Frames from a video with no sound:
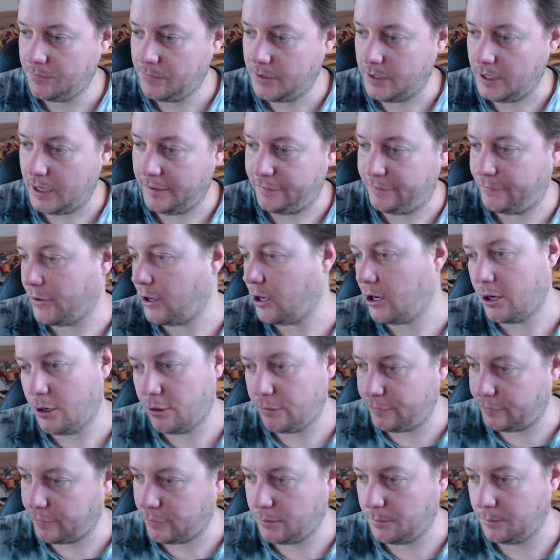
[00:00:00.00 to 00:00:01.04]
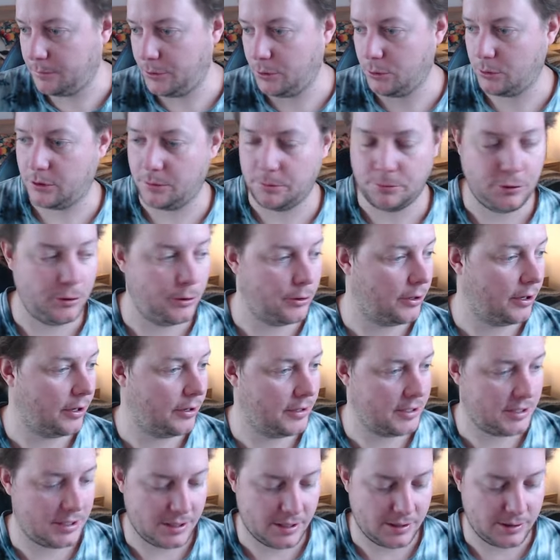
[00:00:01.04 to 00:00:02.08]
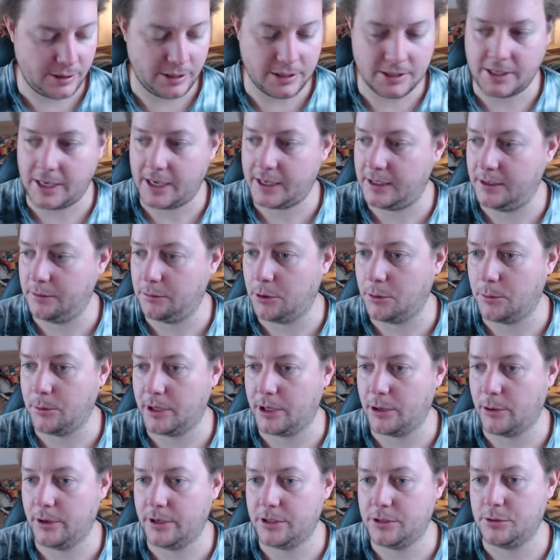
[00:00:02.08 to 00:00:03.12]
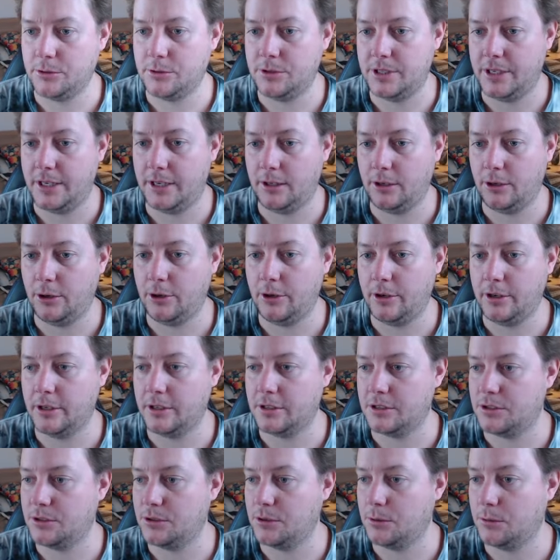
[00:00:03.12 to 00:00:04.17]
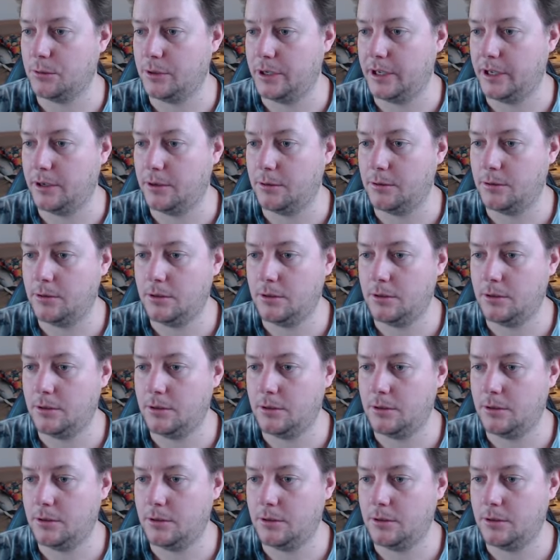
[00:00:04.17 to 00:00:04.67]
a file from your computer, and this is exactly what we're going to download and install now.